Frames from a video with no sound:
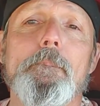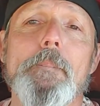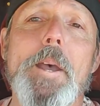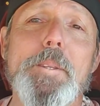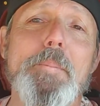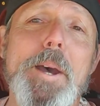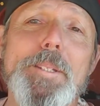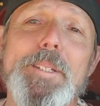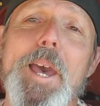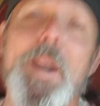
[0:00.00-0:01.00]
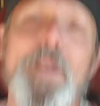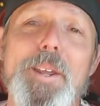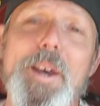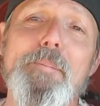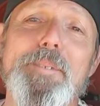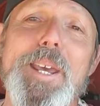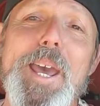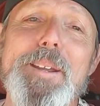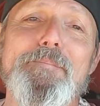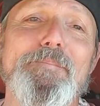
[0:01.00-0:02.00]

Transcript: that's my Saturday update.